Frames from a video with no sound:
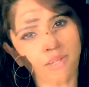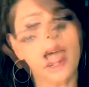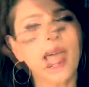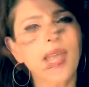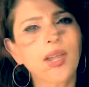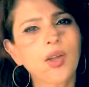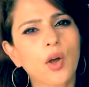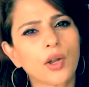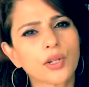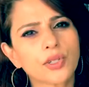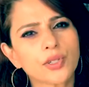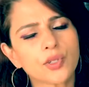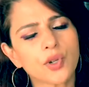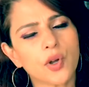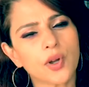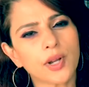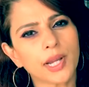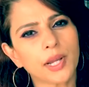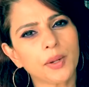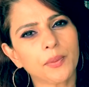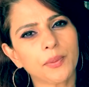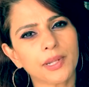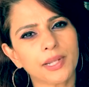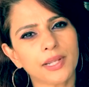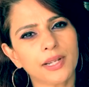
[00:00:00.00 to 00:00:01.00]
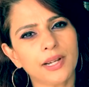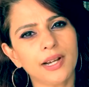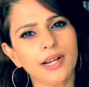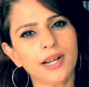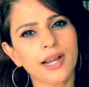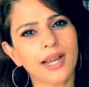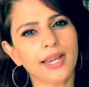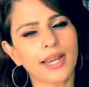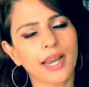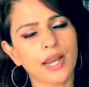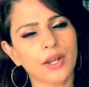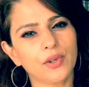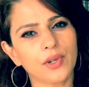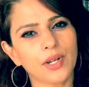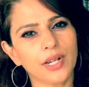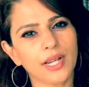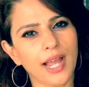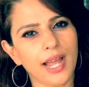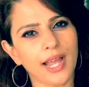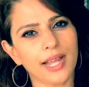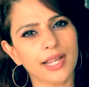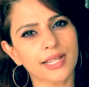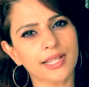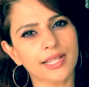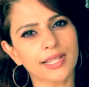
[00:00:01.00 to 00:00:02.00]
So I got to talking with her, and I
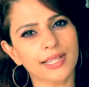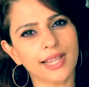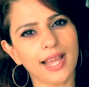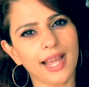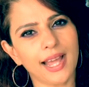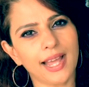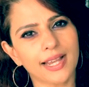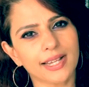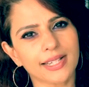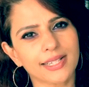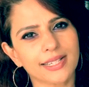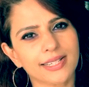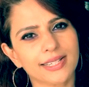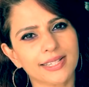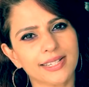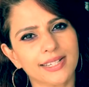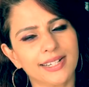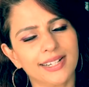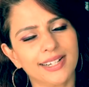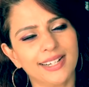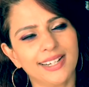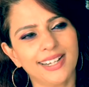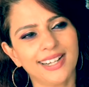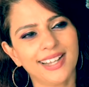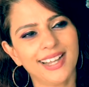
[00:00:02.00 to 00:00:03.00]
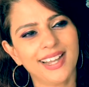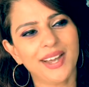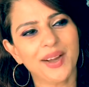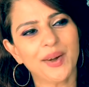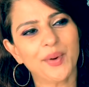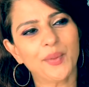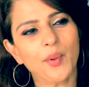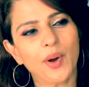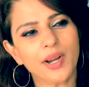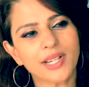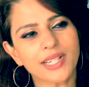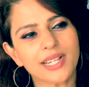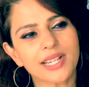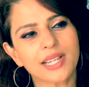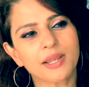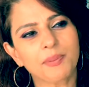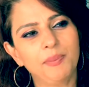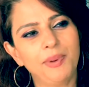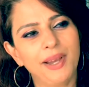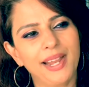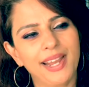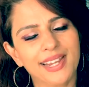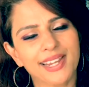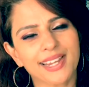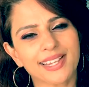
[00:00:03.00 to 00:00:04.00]
realized that what is
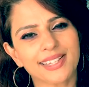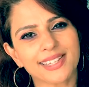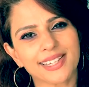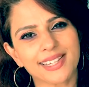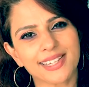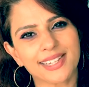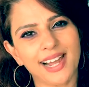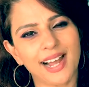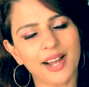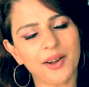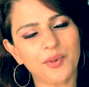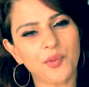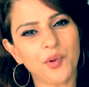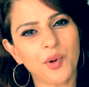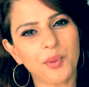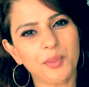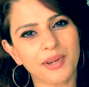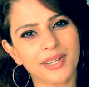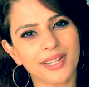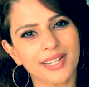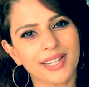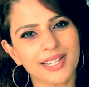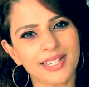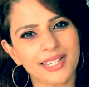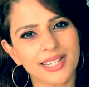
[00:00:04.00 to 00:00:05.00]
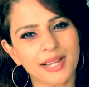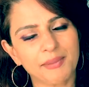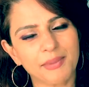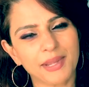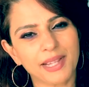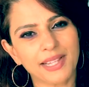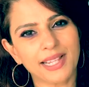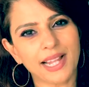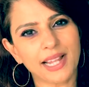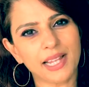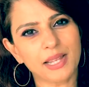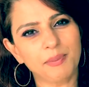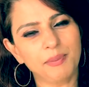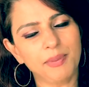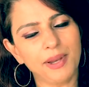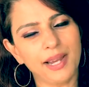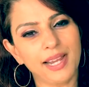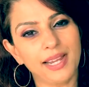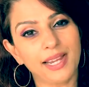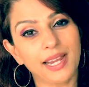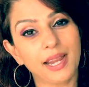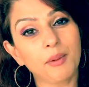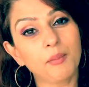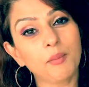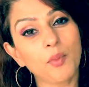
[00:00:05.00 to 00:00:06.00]
plaguing this young woman is something that's plaguing